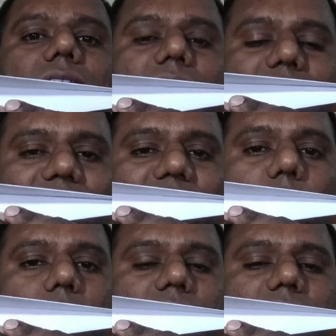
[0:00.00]
there is a
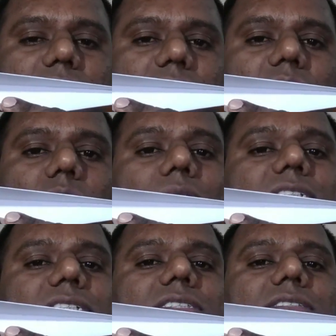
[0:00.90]
force
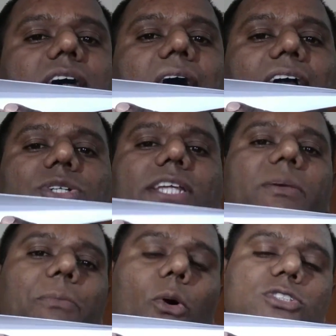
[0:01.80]
which is actually
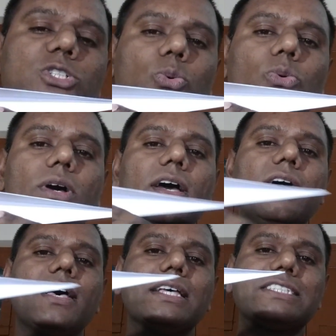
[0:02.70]
supposed to
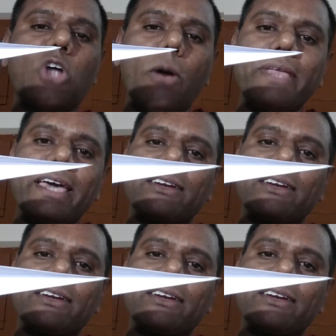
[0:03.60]
stop the